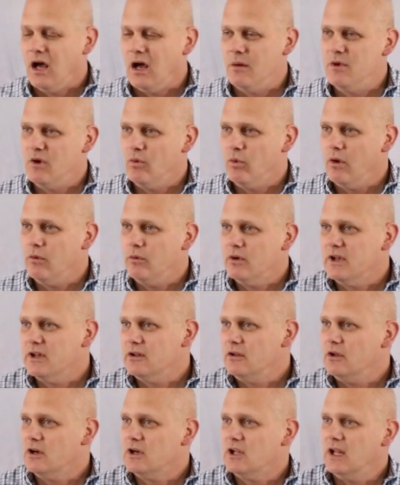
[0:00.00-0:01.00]
I mean, what would
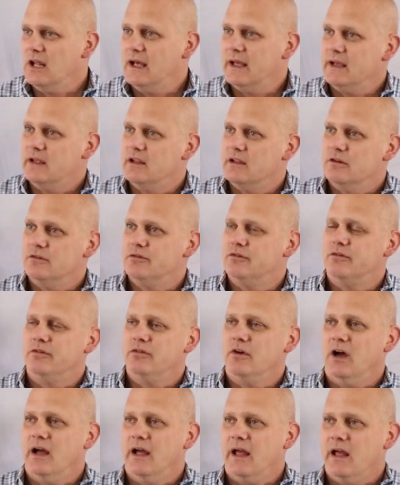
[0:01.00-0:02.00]
it look like
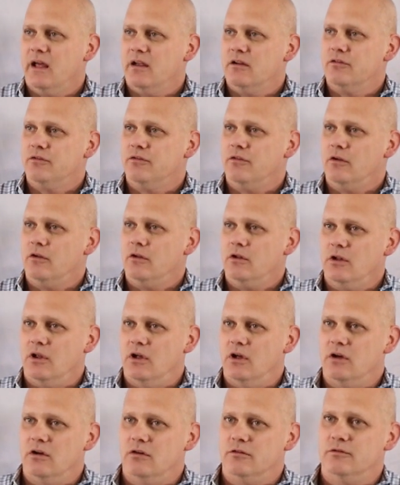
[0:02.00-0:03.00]
if a handful
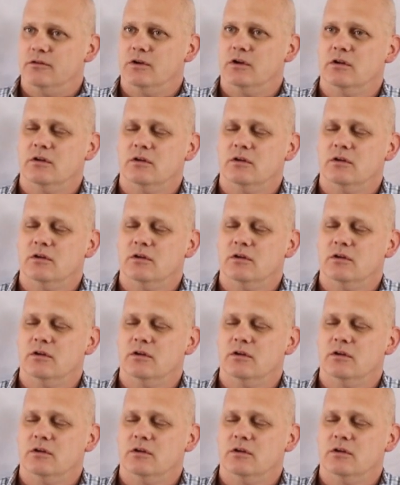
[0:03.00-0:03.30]
of